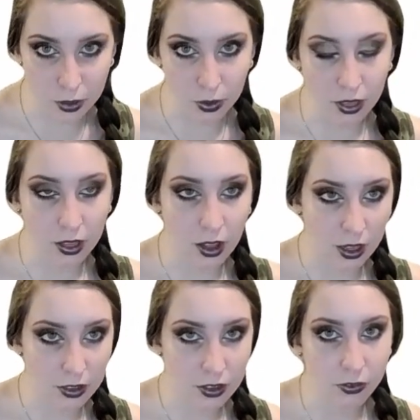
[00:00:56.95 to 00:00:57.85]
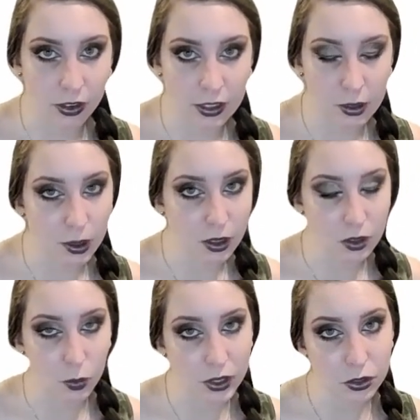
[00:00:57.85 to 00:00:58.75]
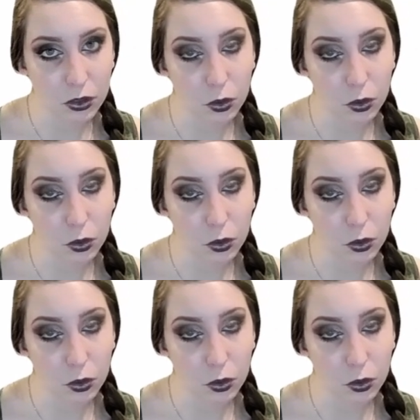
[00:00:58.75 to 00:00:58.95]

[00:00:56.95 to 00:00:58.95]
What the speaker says: with lots of fancy bells and whistles,